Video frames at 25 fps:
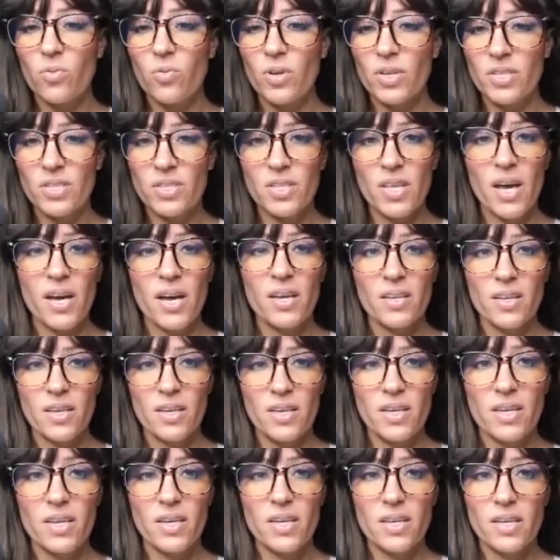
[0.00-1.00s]
is that
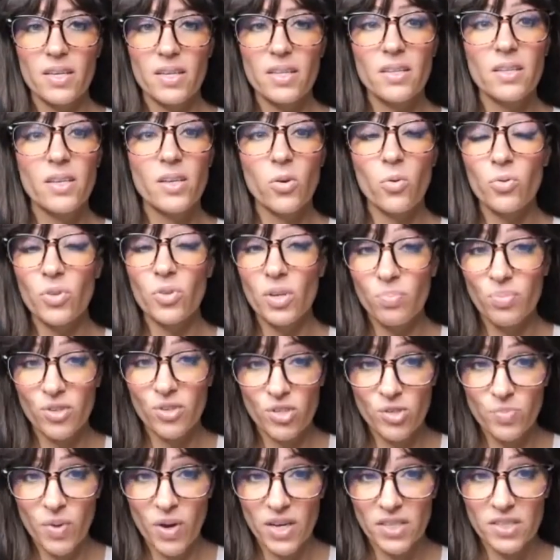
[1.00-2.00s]
the only
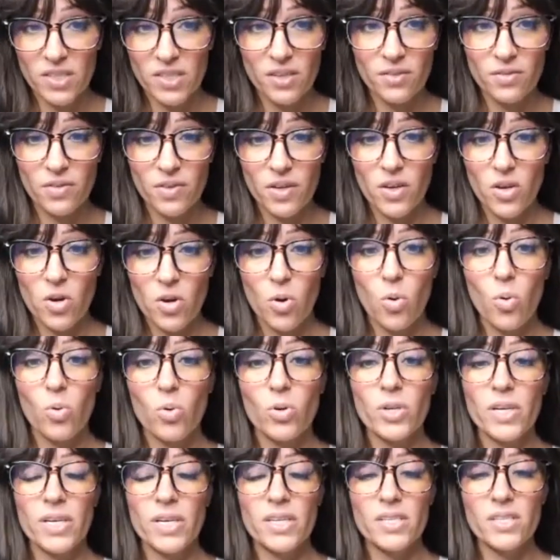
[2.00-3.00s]
perspective?
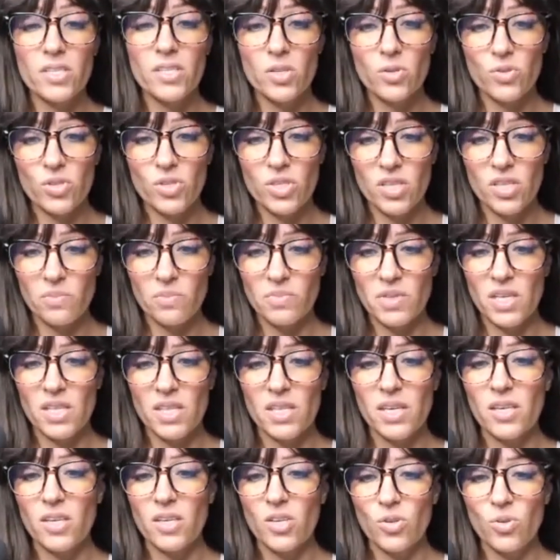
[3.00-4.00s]
Or is there something
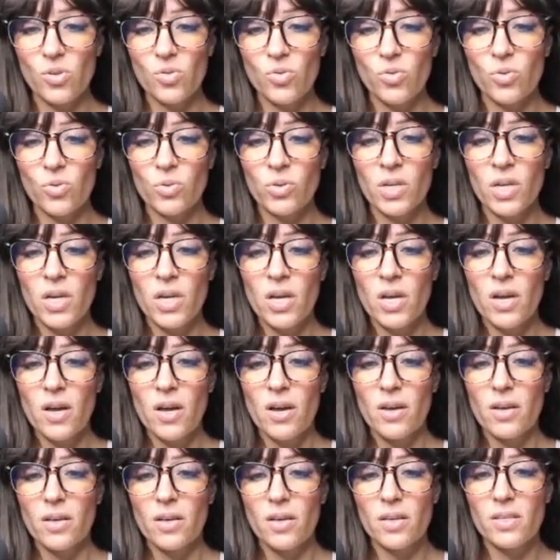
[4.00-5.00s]
that you
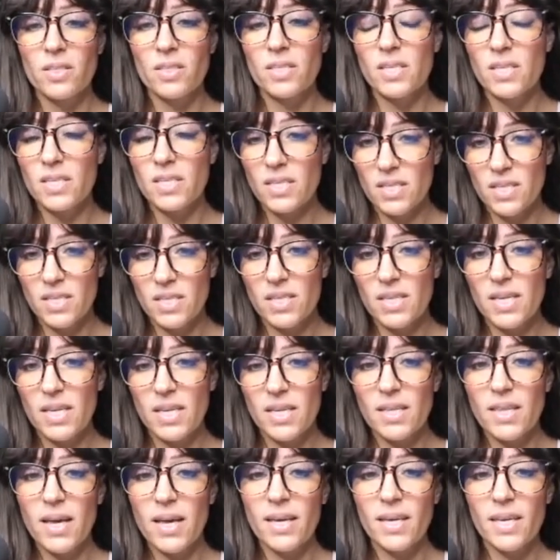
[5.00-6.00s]
didn't
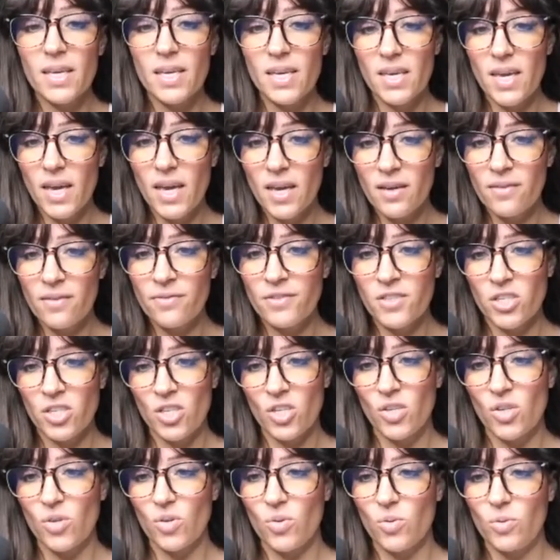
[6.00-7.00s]
see that he gave to
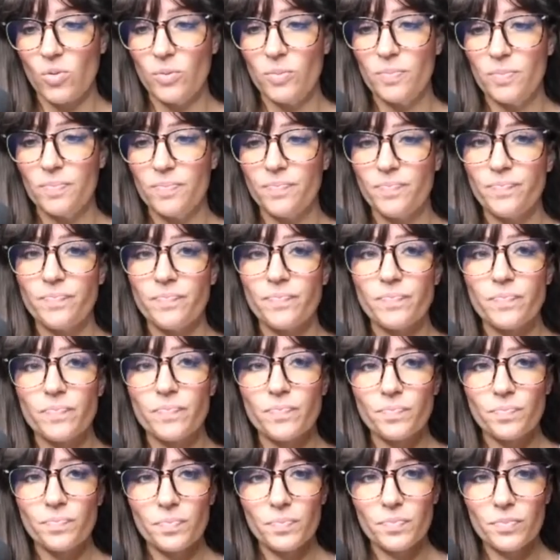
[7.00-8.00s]
you?
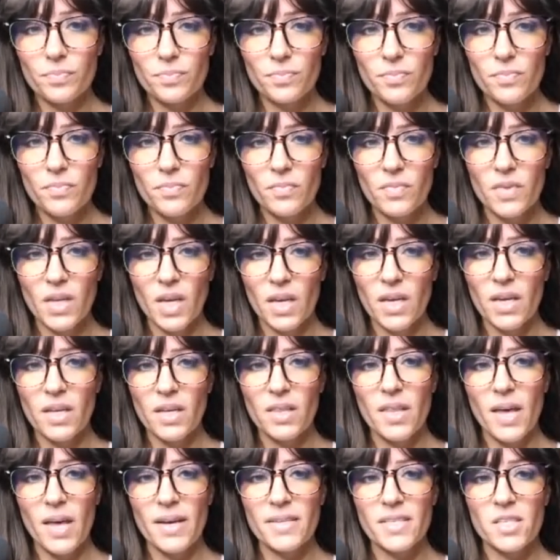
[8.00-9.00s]

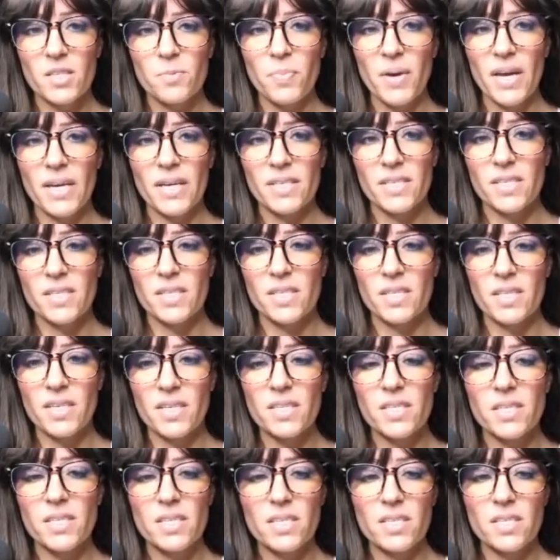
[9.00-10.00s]
in that space
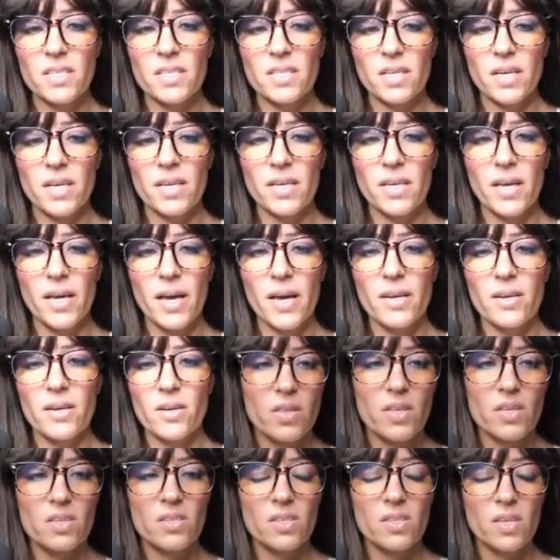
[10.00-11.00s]
this is again
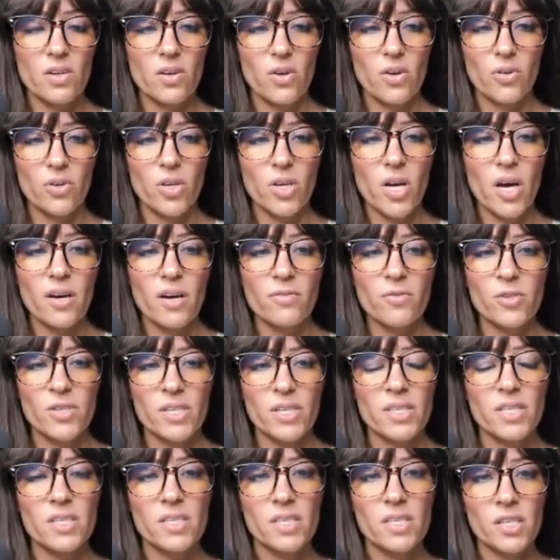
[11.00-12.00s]
things that are covered
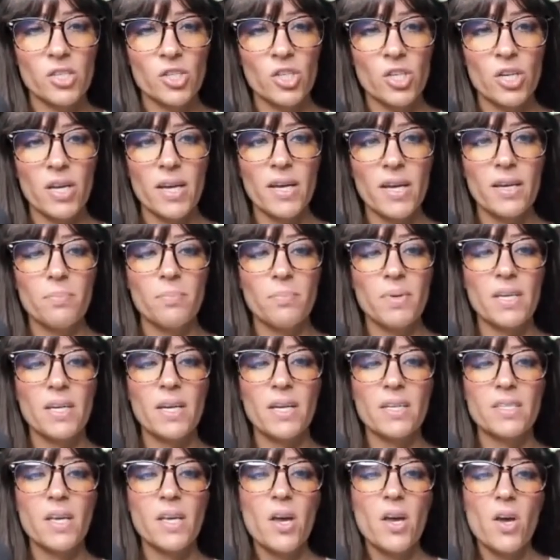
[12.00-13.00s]
in the session 8
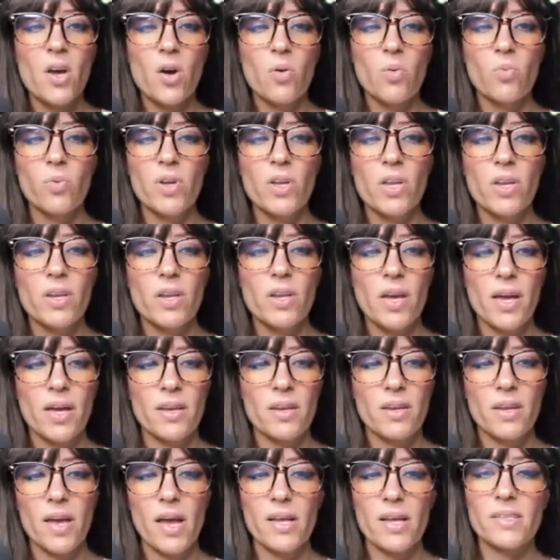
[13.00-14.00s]
because when
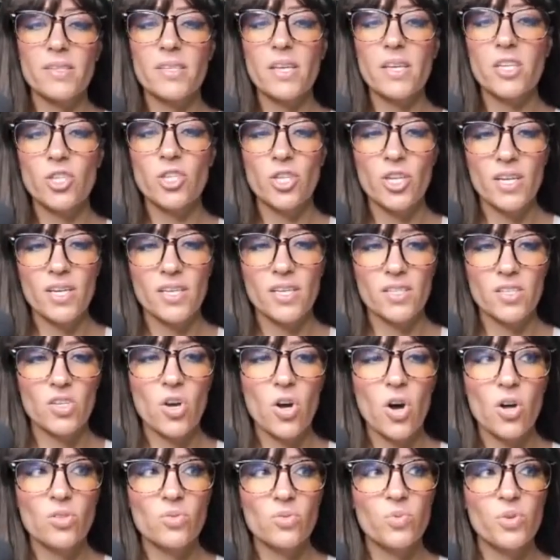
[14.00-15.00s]
and and session 8 is
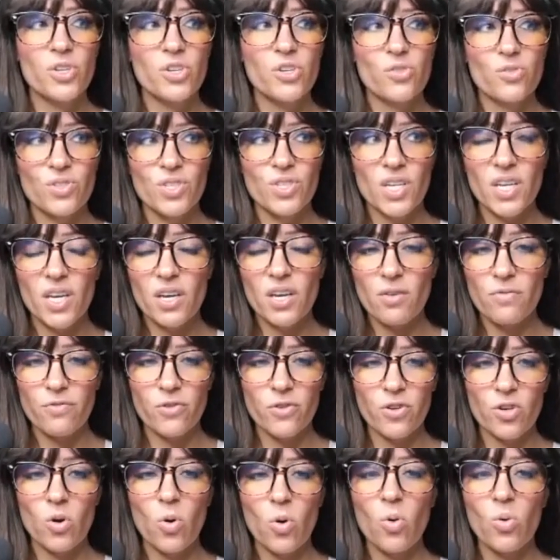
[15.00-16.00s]
called when you're digging
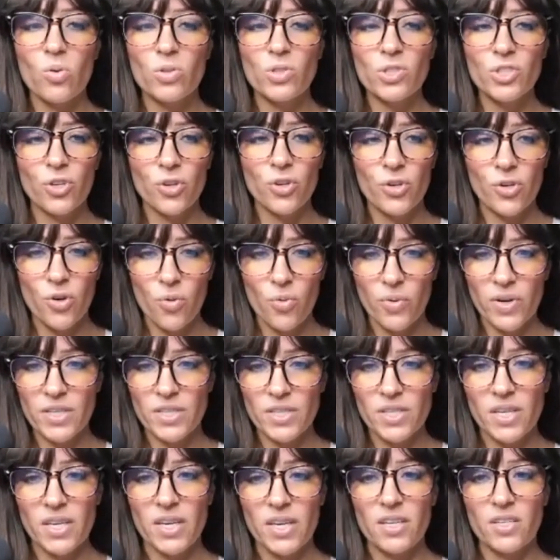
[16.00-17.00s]
for gold you're going
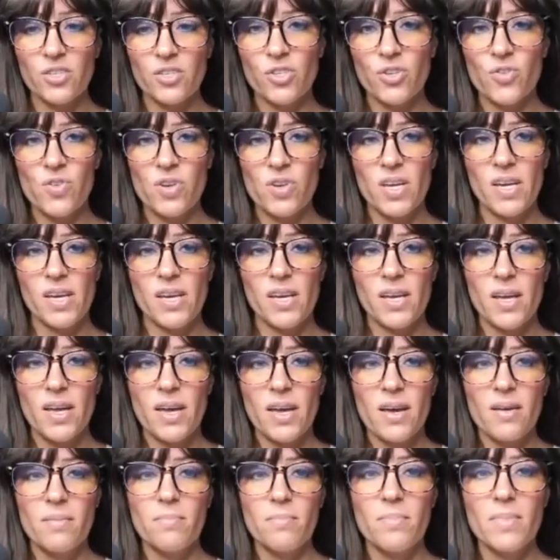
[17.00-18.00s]
to get dirty
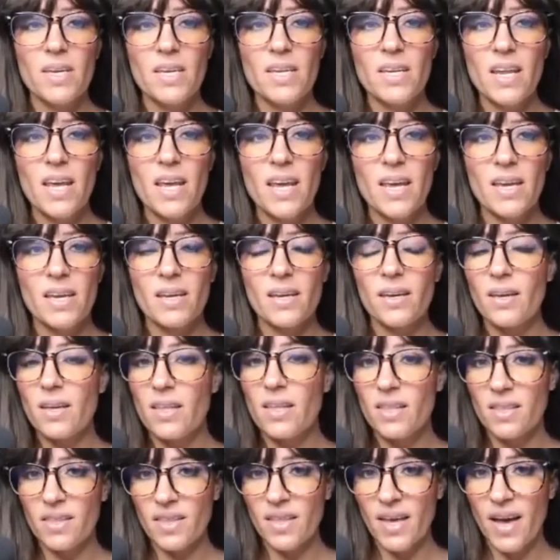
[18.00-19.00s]
meaning
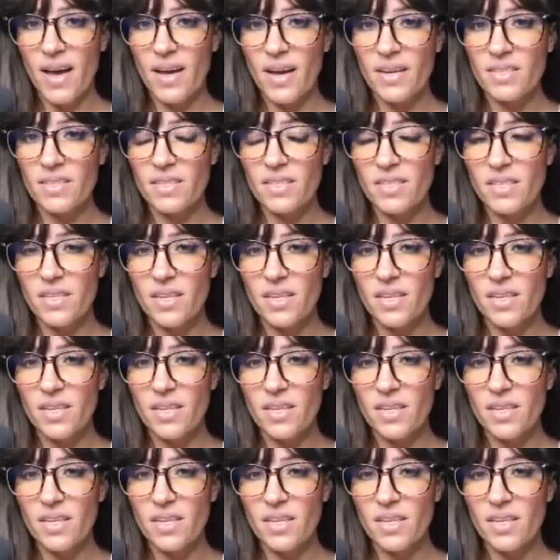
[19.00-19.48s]
that